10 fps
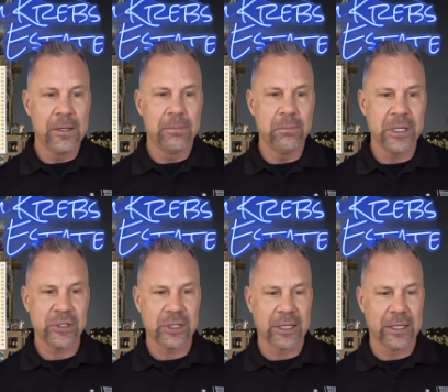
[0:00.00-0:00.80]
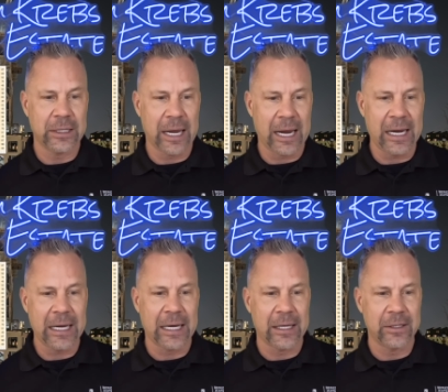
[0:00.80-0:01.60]
Michigan,
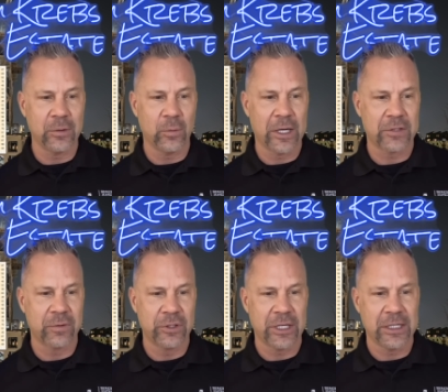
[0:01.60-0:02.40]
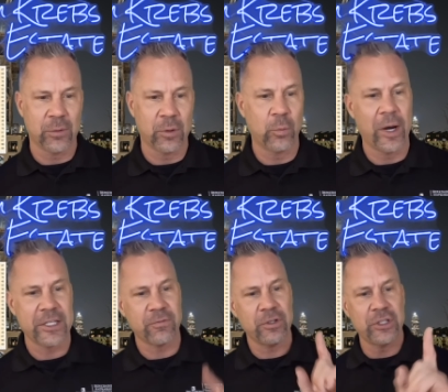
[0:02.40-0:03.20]
and West Virginia, with
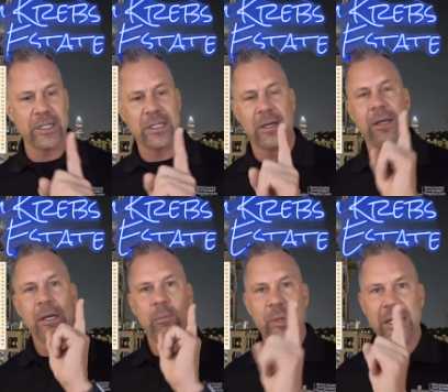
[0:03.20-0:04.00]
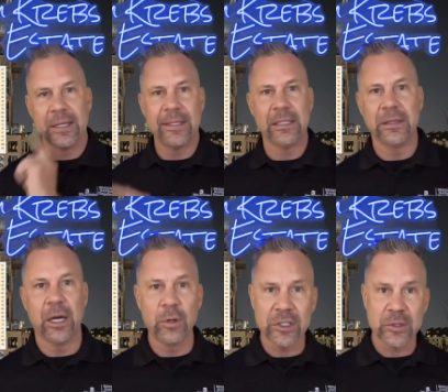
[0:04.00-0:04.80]
West Virginia being the
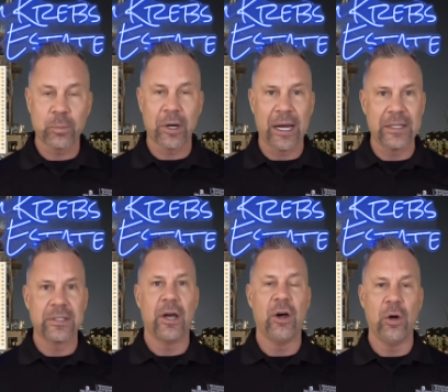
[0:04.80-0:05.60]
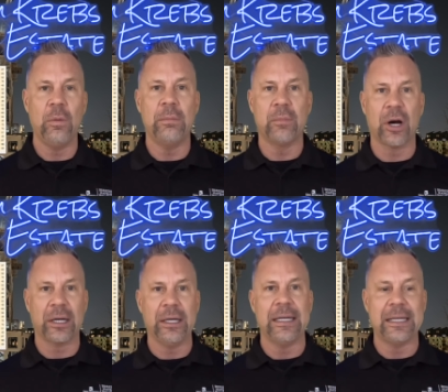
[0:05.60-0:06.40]
lowest priced home
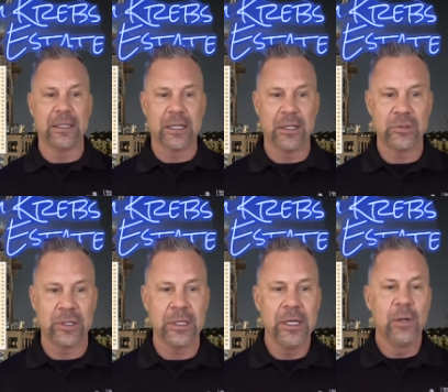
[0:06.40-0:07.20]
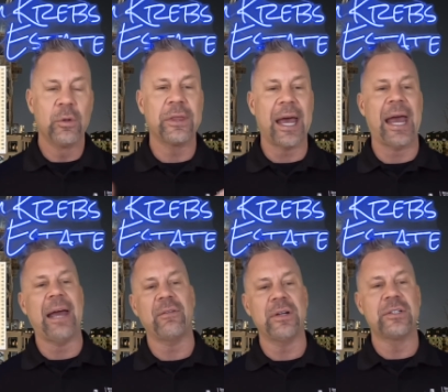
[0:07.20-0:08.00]
market in the country with the average